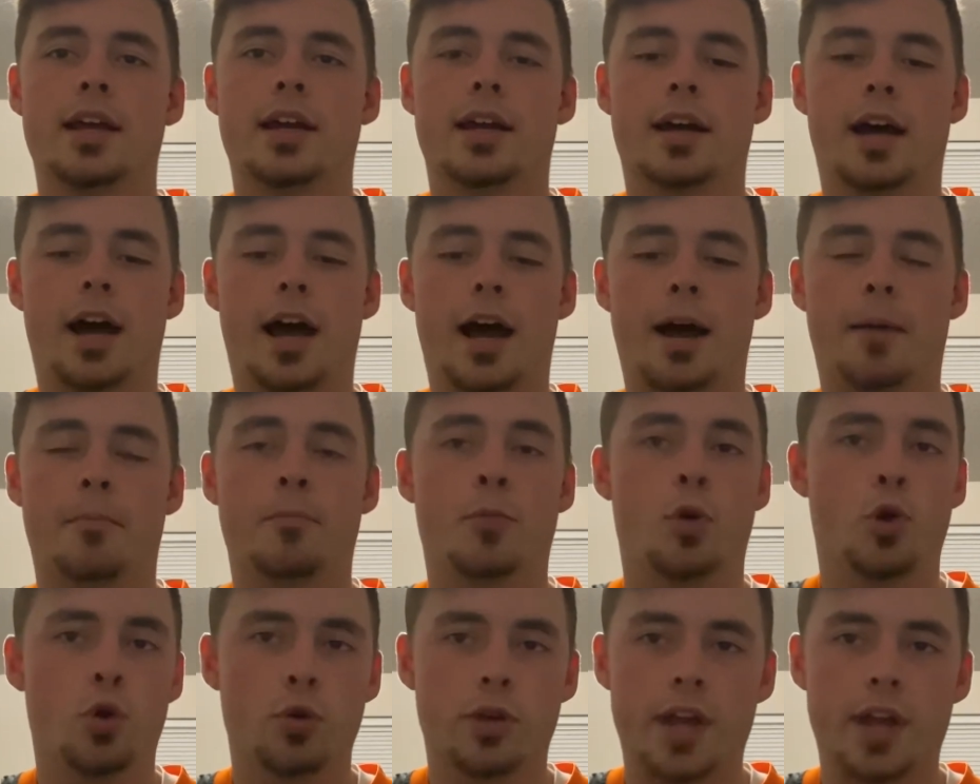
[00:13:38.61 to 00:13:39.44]

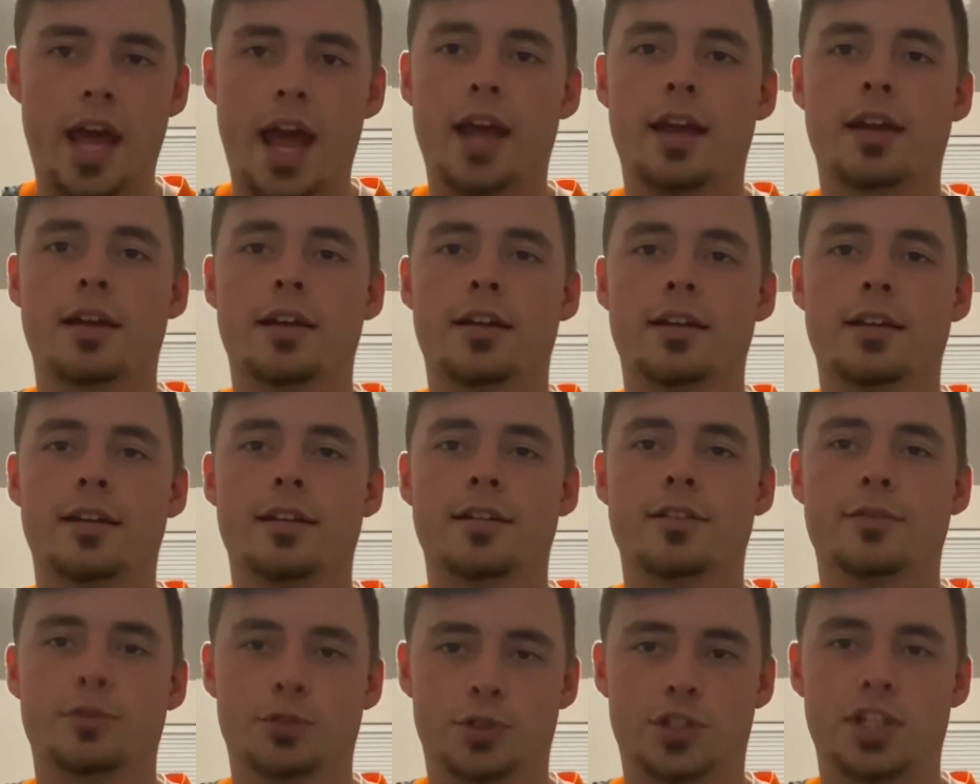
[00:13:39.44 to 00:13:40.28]
Who day?
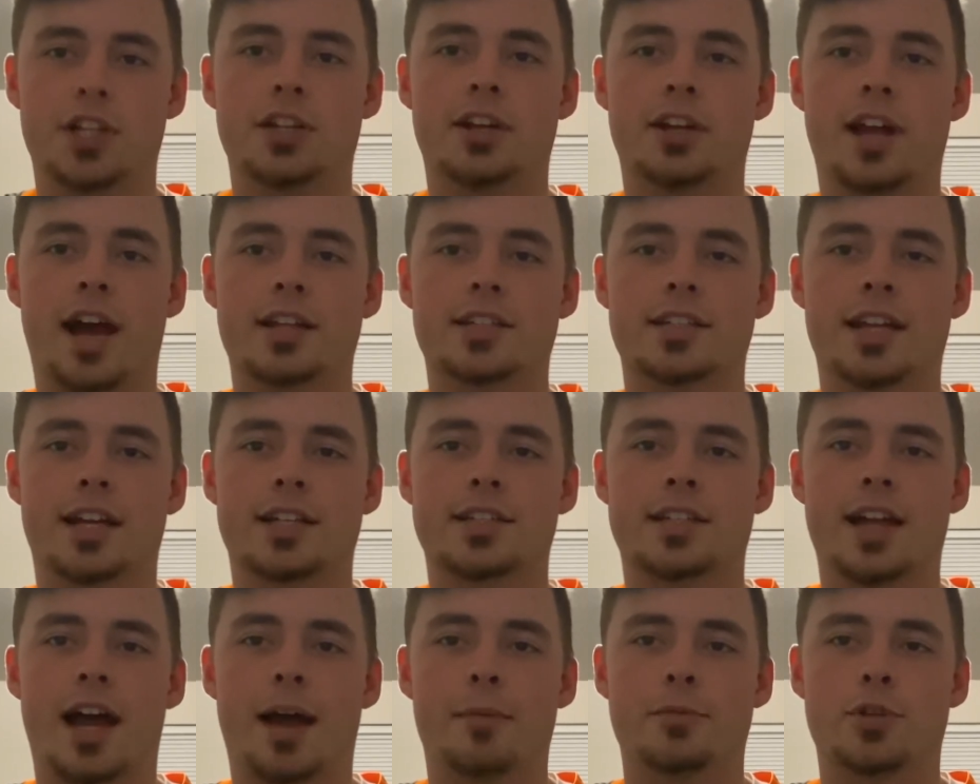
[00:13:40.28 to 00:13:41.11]
We'll see you guys next
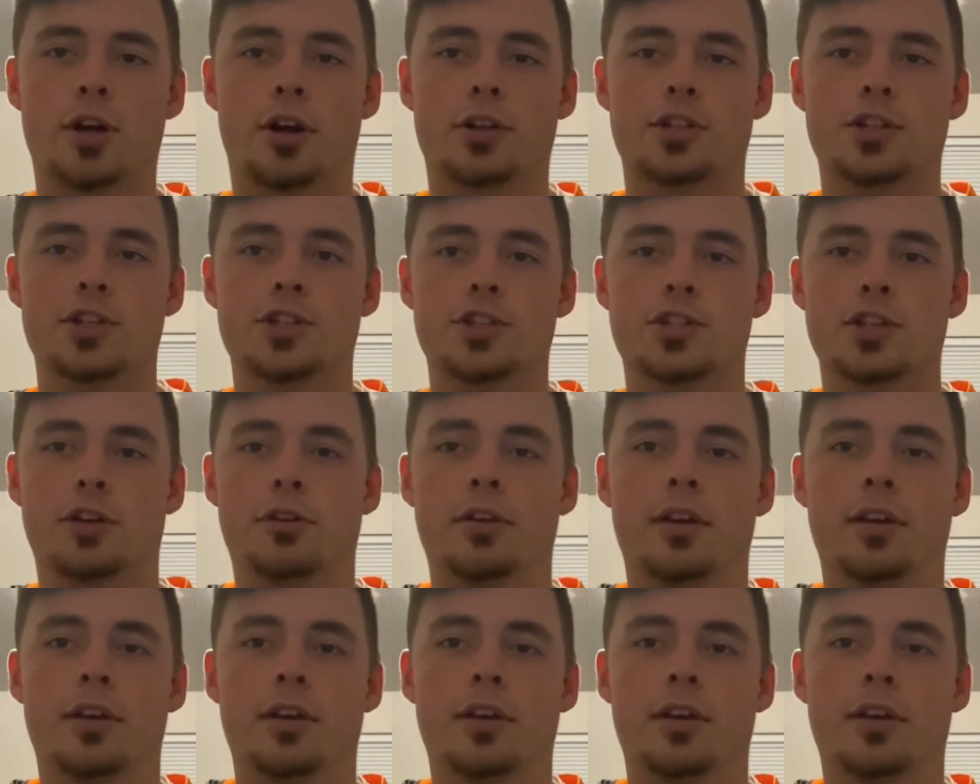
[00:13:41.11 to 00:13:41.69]
time. Talk to you soon.